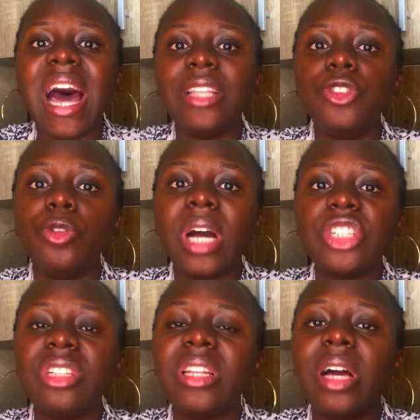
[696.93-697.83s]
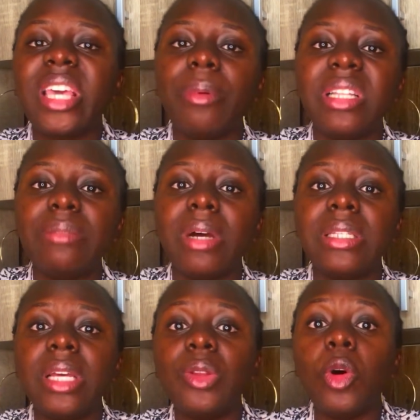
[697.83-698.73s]
And you know, Katrina now came at him and
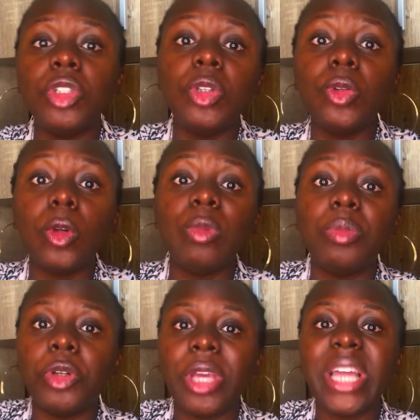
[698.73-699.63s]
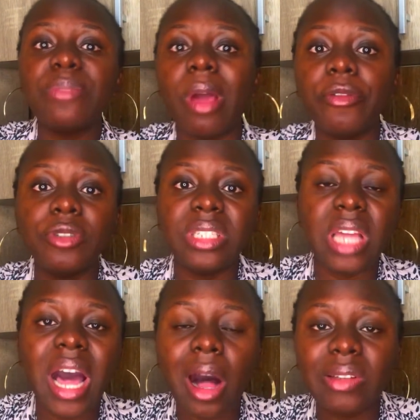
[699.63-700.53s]
said, oh, you don't know me, but you ate my food in the
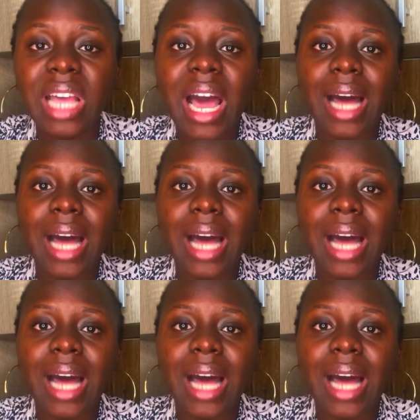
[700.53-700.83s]
house.